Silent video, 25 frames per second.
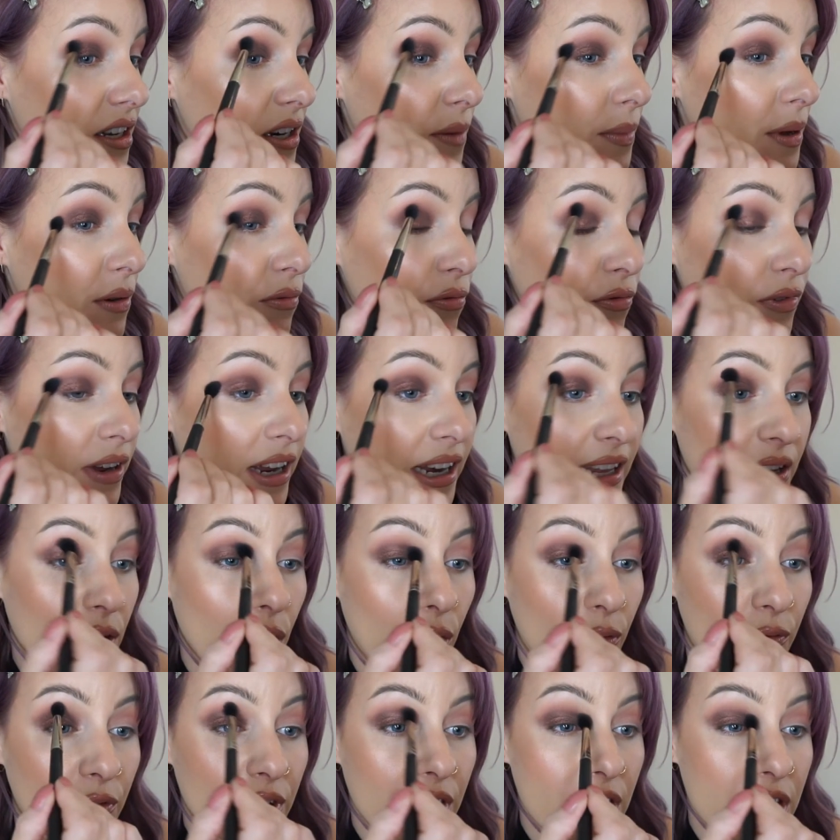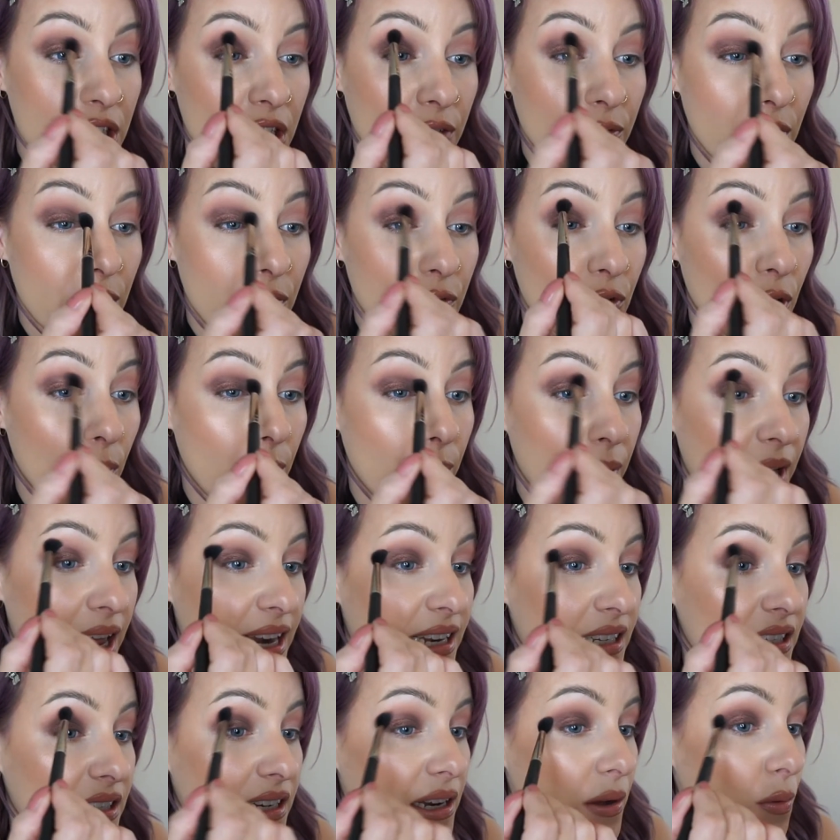to be really obvious if you've not
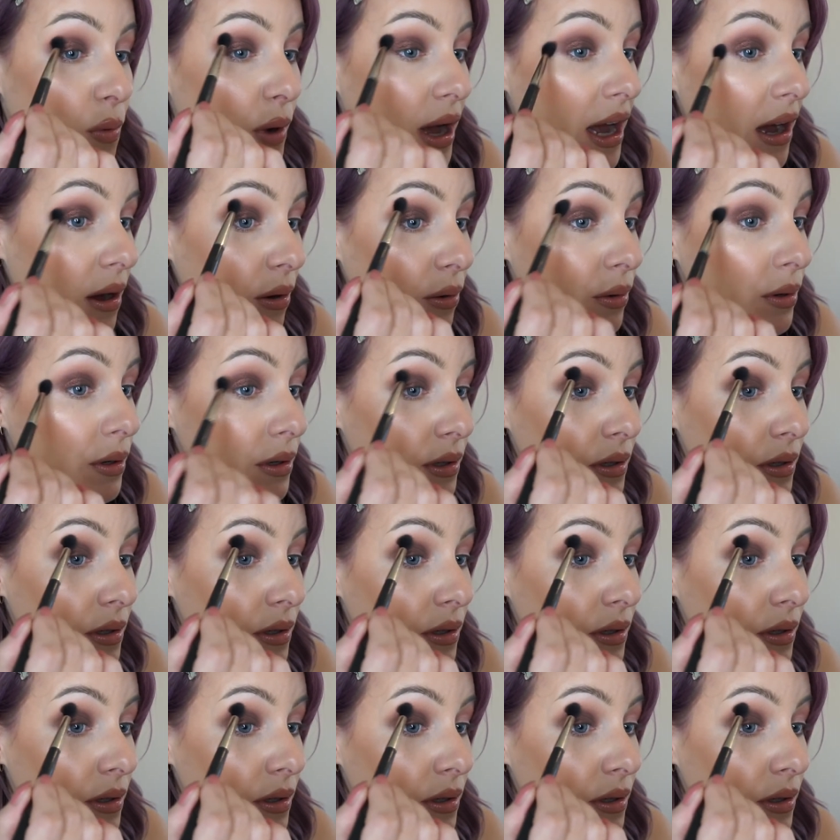blended it well.